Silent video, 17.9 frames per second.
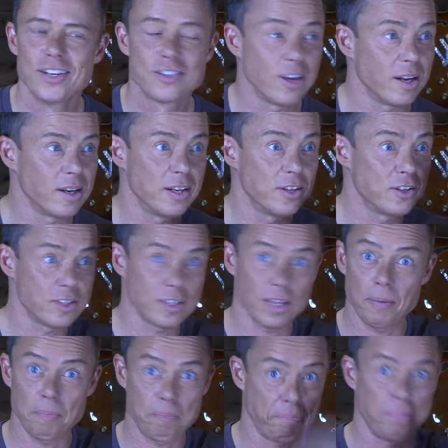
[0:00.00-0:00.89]
Suddenly just
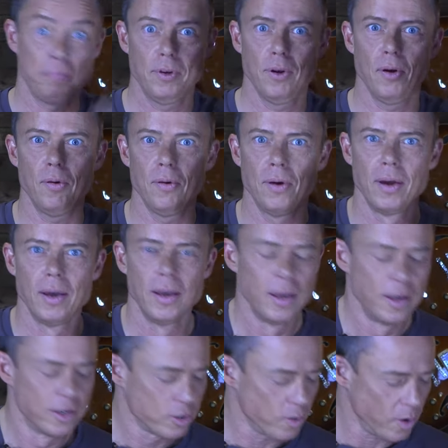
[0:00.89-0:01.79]
stopped,
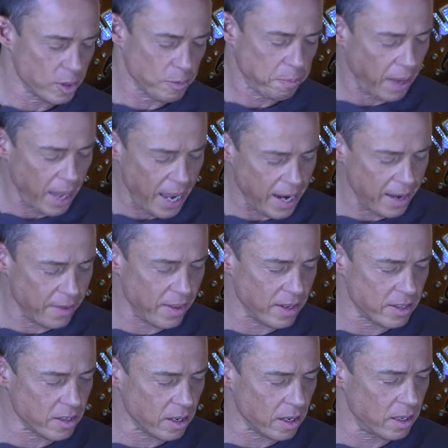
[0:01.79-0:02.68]
so I was playing, and
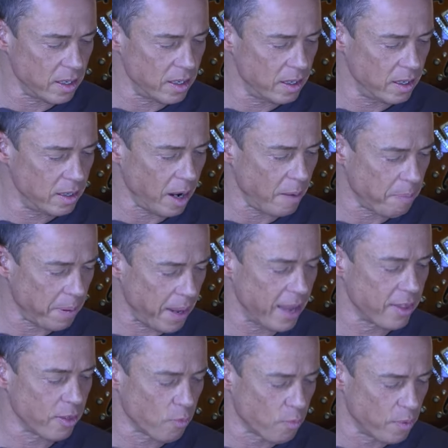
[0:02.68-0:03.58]
then suddenly I'm
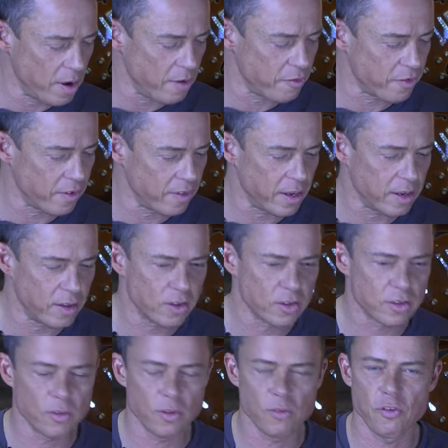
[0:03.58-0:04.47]
playing the riff, and then
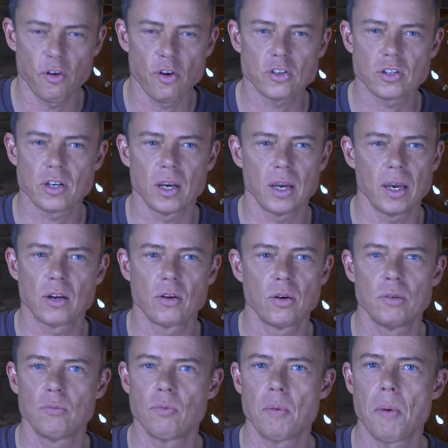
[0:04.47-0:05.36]
the verse, I
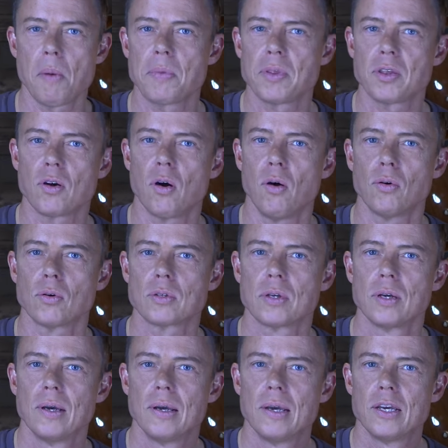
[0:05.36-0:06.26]
couldn't remember the
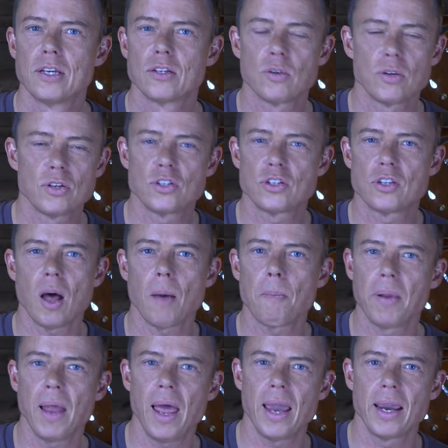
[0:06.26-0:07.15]
chords. So I
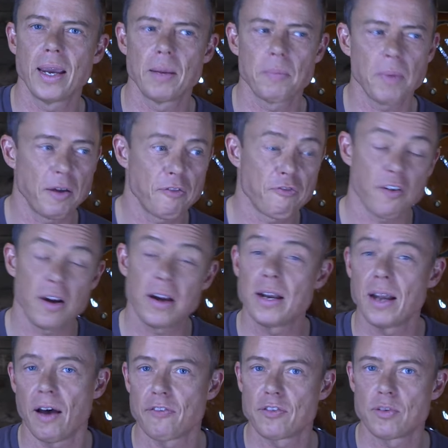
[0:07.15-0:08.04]
stopped playing, and my
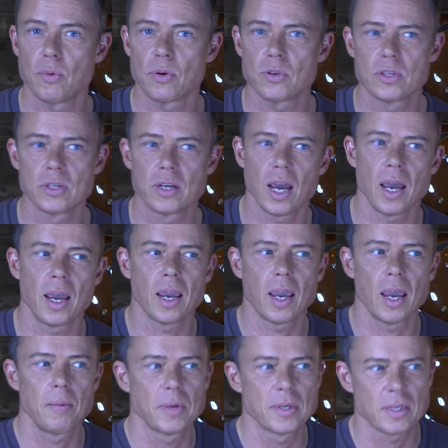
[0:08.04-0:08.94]
friend afterwards, he came
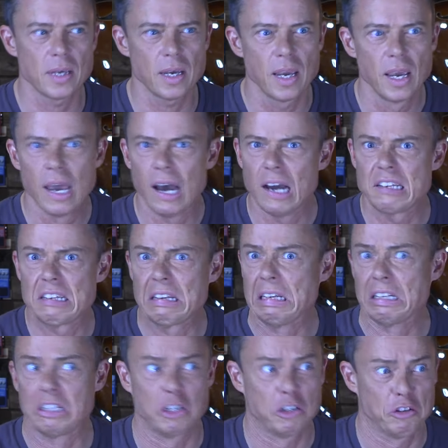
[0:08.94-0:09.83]
in and said, do
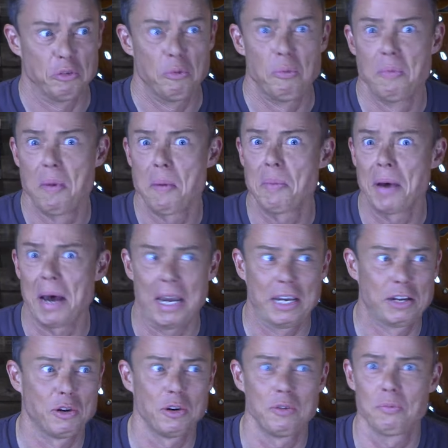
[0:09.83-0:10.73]
you remember, I
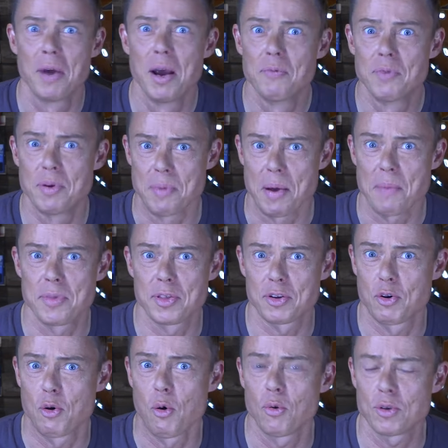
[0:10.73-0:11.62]
couldn't remember
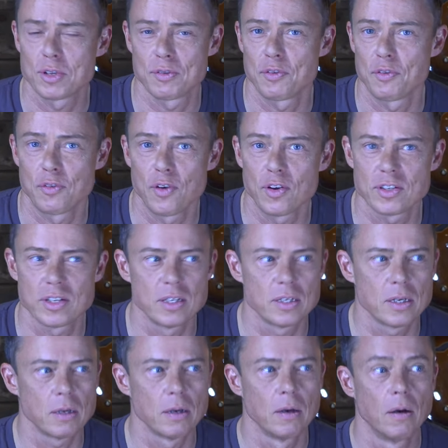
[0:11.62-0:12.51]
the chords of the verse? And
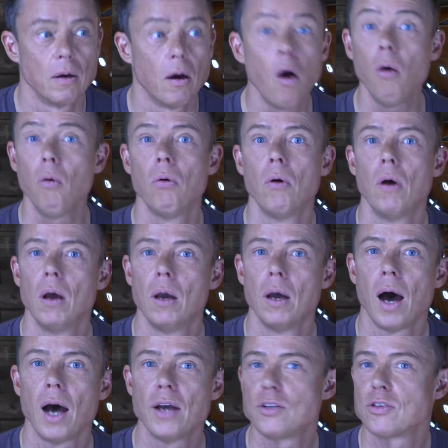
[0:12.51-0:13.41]
he said, oh,
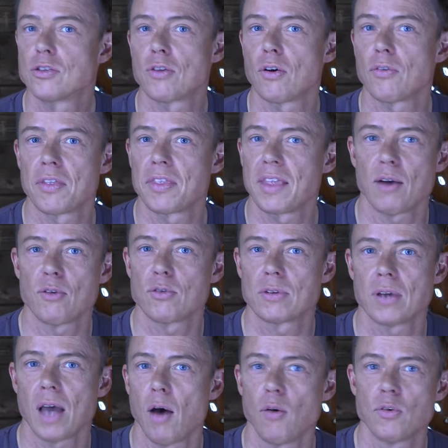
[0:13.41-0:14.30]
I just thought that
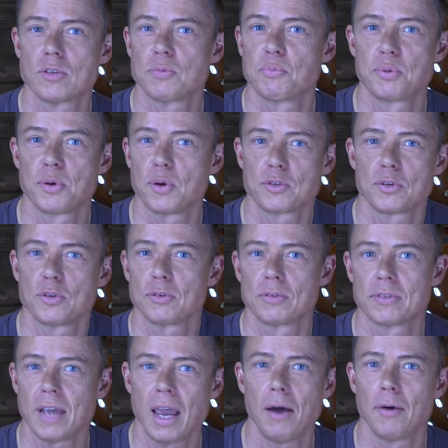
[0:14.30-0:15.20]
was how it's supposed to
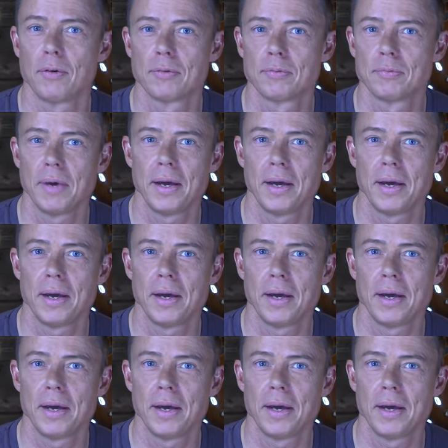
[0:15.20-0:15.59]
sound.